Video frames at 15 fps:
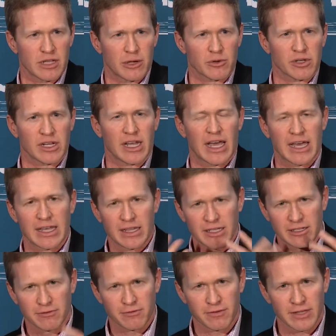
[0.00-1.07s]
They were
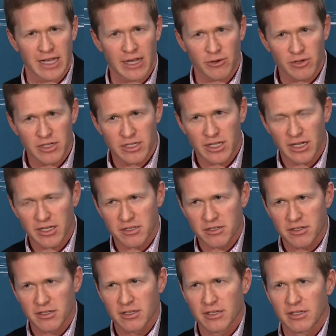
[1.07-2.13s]
inhaling flour
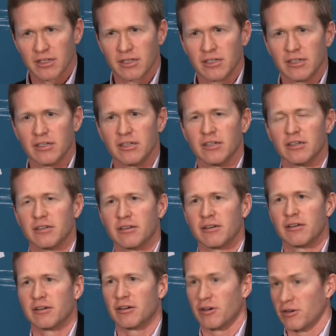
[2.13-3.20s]
dust
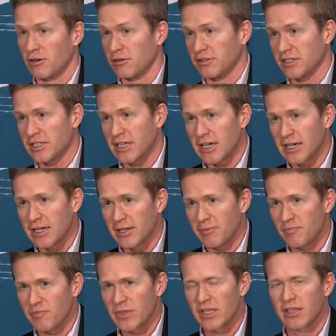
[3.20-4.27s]
all the
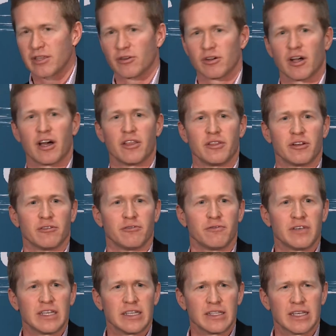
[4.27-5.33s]
time. They were on their
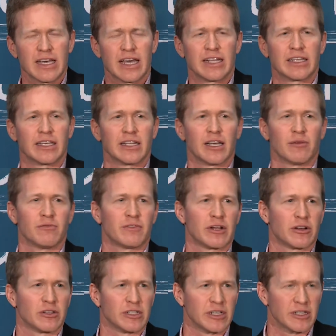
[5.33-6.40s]
feet. They had to get up
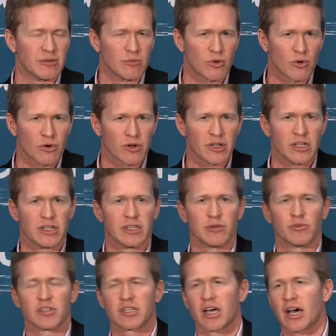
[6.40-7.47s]
very early in the morning. It
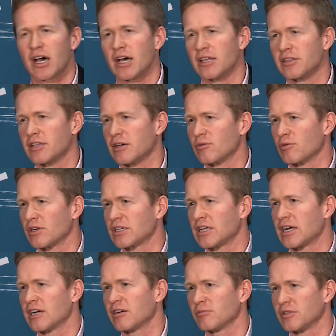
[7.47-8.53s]
was hot. They worked
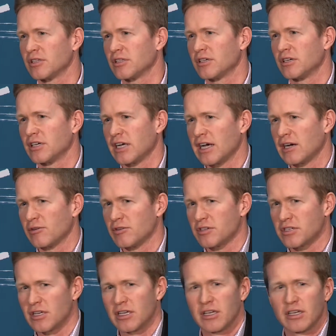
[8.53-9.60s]
terribly long
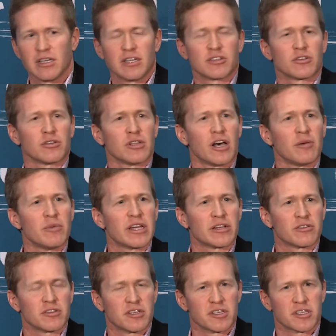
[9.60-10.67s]
hours. And so
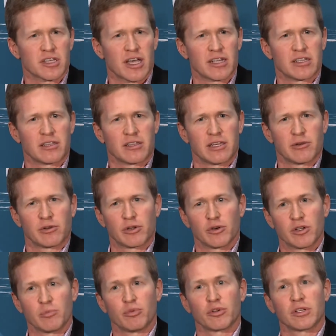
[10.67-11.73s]
lawmakers decided that they were
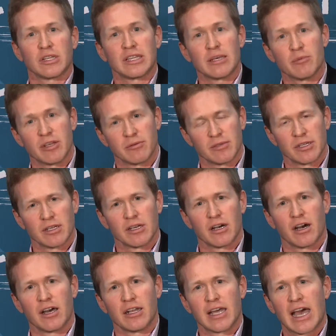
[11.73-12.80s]
going to put a limit
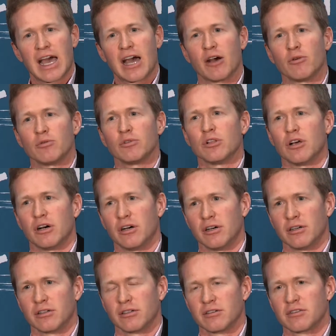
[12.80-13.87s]
on how
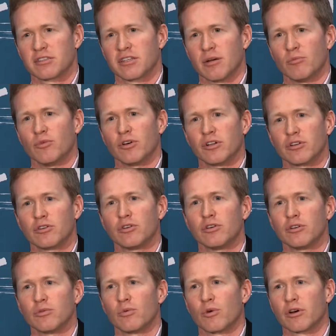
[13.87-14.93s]
long someone
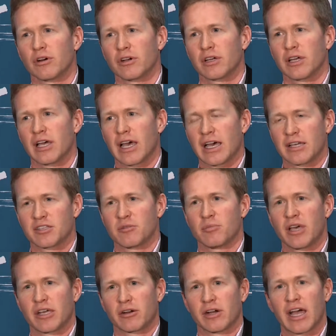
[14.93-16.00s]
could work as a
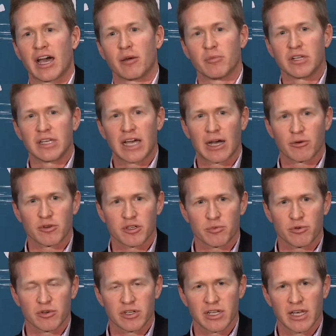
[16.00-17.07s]
baker, how many hours
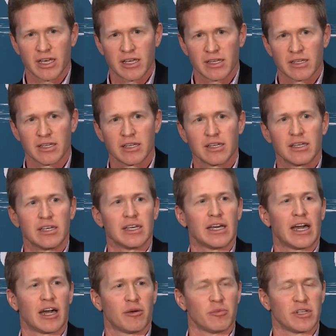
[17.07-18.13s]
per day,
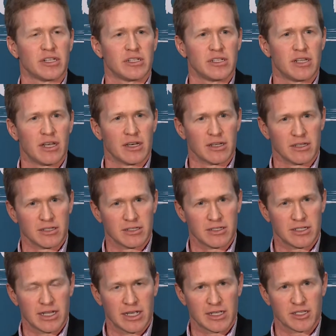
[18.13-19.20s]
how many
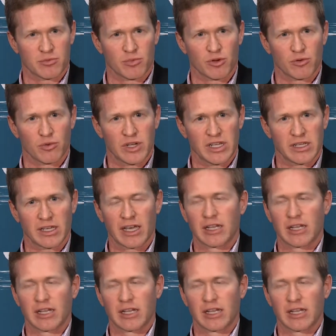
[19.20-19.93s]
days per week.